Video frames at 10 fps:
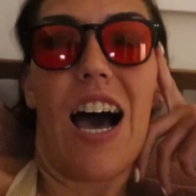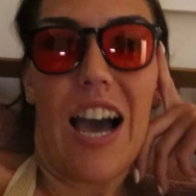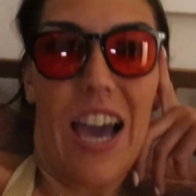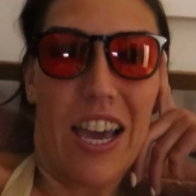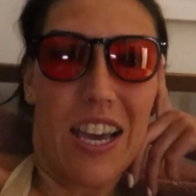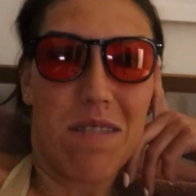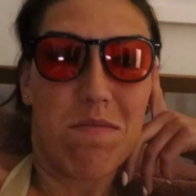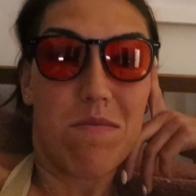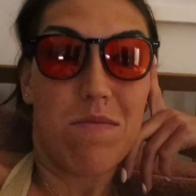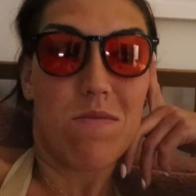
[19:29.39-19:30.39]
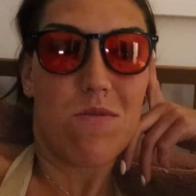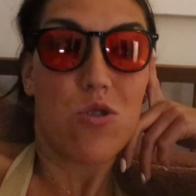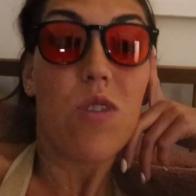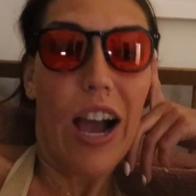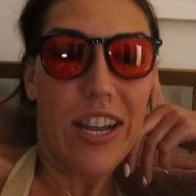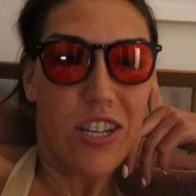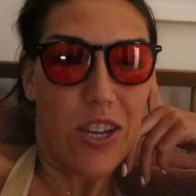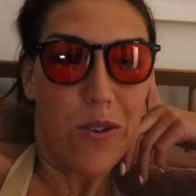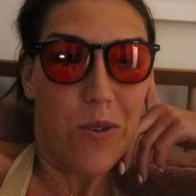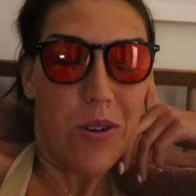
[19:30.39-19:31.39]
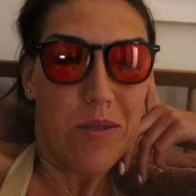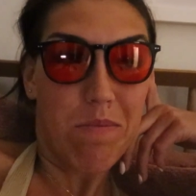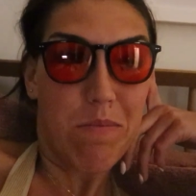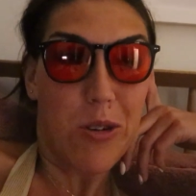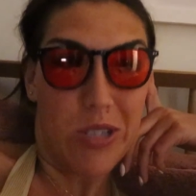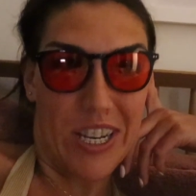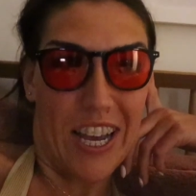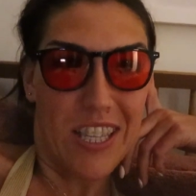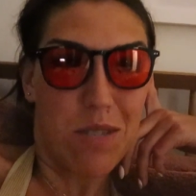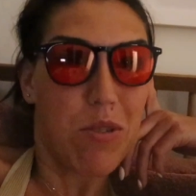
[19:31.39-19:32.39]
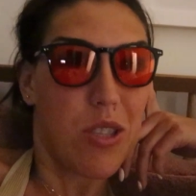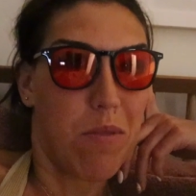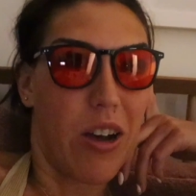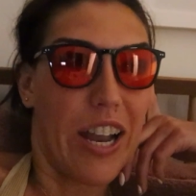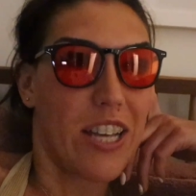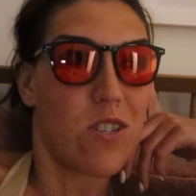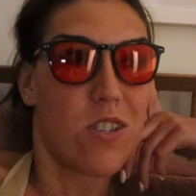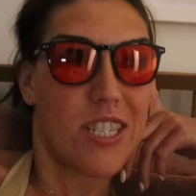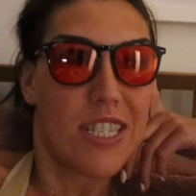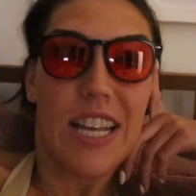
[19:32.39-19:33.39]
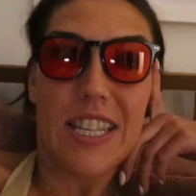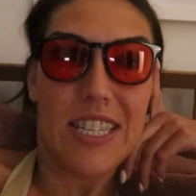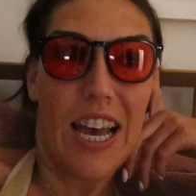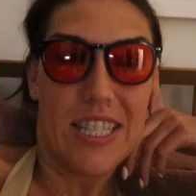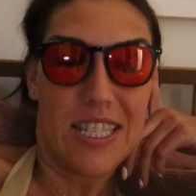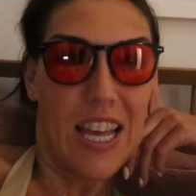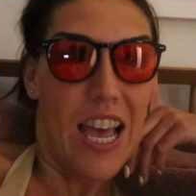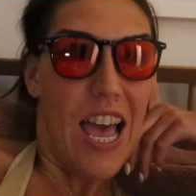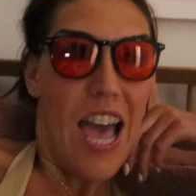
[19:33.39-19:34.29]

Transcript: I try to most nights put them on as soon as the sun sets,